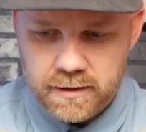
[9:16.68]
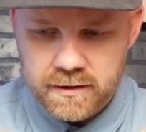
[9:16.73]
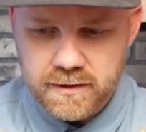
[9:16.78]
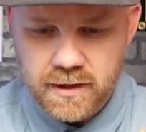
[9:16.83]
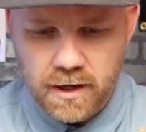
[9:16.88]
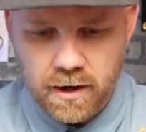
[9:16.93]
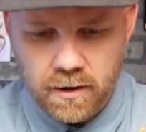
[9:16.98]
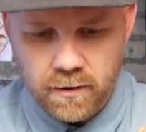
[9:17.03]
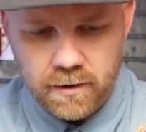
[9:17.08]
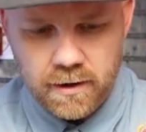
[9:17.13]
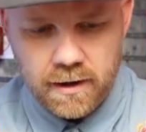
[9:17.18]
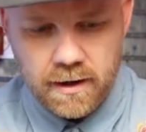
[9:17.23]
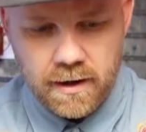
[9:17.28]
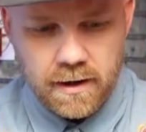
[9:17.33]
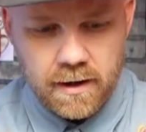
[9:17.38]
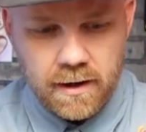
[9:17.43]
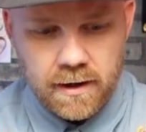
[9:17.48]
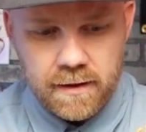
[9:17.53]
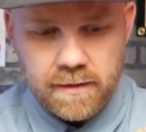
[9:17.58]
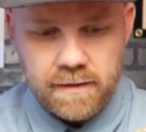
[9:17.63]
So
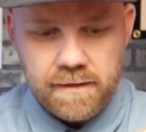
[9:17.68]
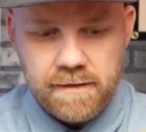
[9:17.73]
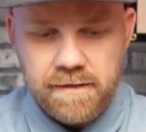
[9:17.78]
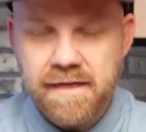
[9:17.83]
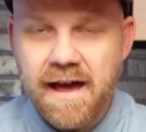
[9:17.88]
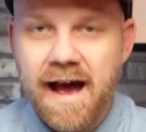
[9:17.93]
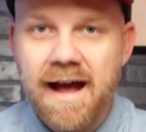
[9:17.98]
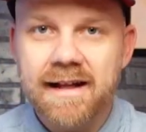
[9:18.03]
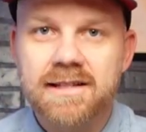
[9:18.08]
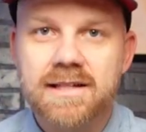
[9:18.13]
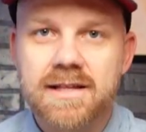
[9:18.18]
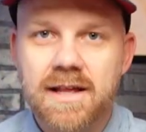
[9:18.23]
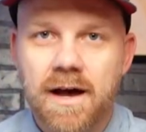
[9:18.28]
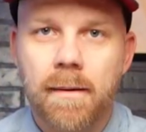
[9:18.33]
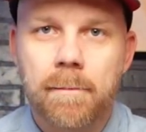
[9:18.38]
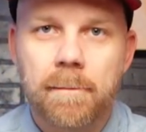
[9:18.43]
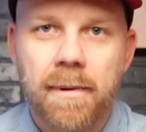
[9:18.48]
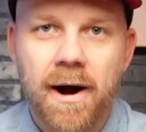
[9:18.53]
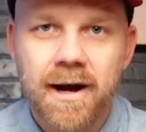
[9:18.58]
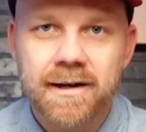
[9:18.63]
that's the
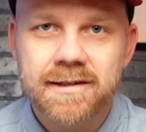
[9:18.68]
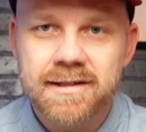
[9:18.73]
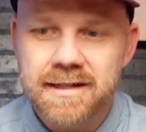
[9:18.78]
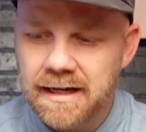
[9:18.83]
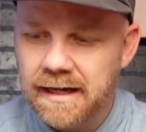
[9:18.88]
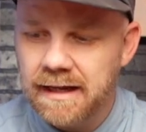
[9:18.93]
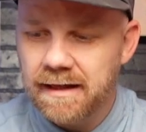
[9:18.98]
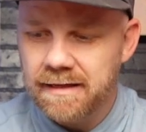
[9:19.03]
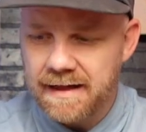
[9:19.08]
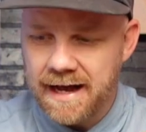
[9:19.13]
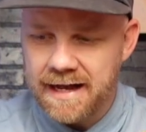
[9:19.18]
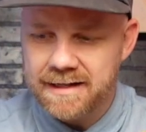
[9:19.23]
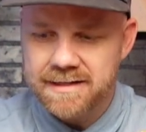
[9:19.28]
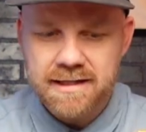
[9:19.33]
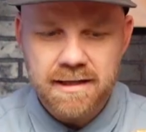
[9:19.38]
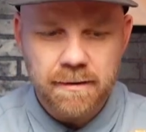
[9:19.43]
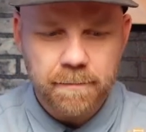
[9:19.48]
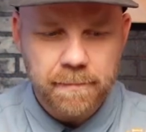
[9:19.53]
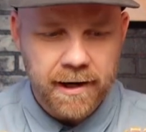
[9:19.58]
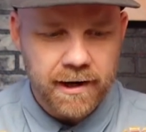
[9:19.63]
unboxing,
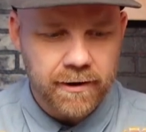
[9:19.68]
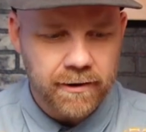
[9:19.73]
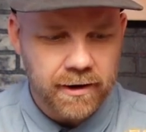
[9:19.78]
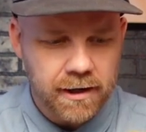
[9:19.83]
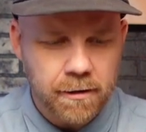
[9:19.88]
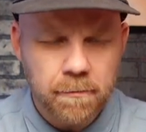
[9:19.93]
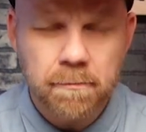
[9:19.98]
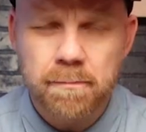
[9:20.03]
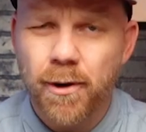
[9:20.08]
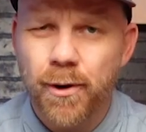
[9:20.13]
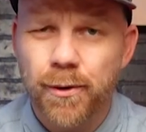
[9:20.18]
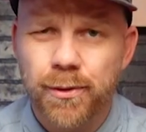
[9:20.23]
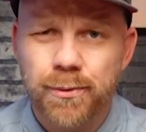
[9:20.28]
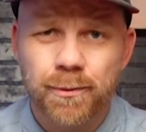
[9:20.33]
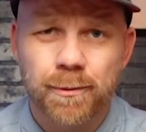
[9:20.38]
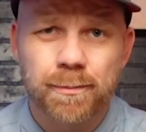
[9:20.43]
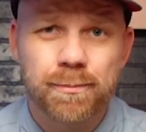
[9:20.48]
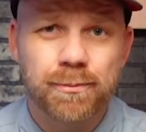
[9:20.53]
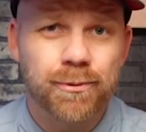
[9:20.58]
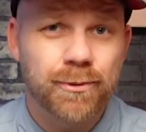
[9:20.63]
that's the pairing. Both
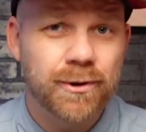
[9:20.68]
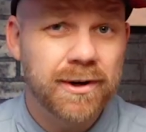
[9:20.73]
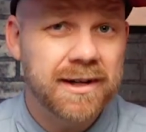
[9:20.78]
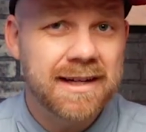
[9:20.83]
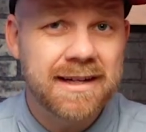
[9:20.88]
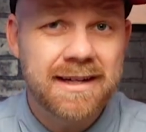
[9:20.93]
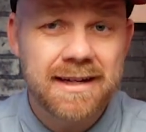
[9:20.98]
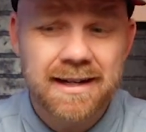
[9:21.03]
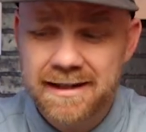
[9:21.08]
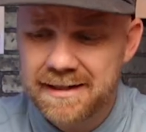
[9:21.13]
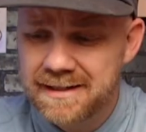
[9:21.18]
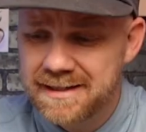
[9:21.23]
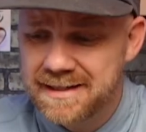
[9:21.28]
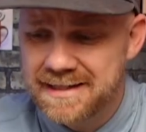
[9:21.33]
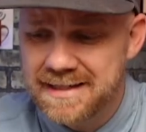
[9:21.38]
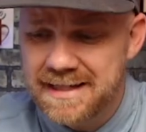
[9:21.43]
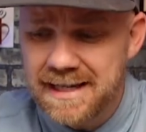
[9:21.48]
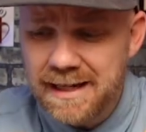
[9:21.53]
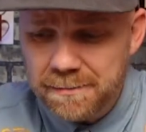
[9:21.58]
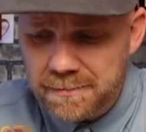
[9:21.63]
were pretty
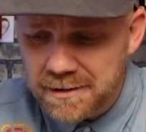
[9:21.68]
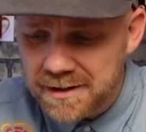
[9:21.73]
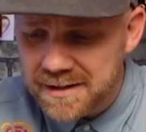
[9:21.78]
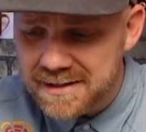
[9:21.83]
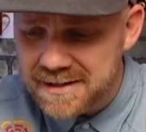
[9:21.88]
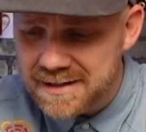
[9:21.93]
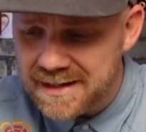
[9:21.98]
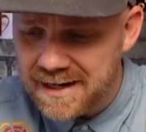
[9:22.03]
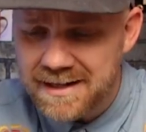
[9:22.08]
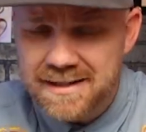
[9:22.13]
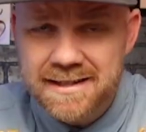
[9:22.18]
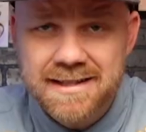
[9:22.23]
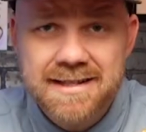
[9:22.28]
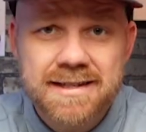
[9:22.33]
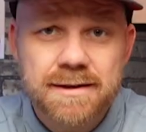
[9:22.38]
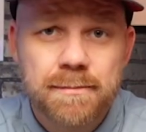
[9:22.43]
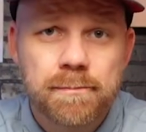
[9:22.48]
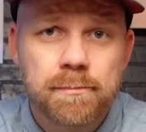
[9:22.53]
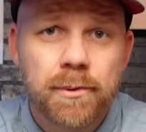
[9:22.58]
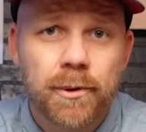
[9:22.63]
seamless and
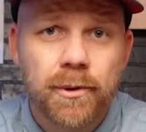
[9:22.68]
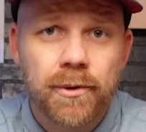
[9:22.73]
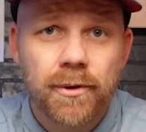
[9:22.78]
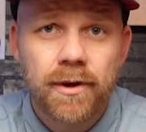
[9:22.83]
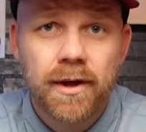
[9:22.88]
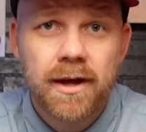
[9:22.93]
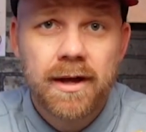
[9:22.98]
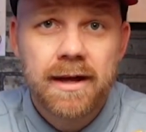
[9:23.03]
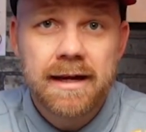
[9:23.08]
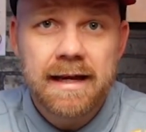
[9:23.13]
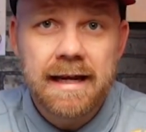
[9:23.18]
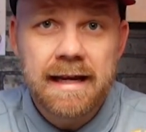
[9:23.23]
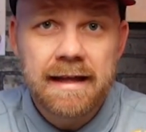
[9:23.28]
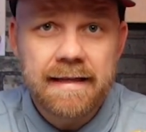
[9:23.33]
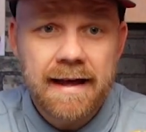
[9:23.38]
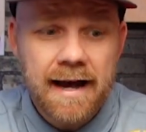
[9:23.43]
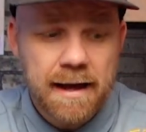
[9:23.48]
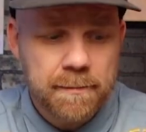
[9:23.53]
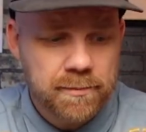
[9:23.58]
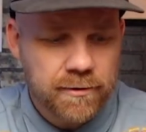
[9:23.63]
simple
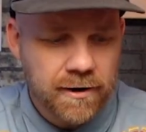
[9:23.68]
in that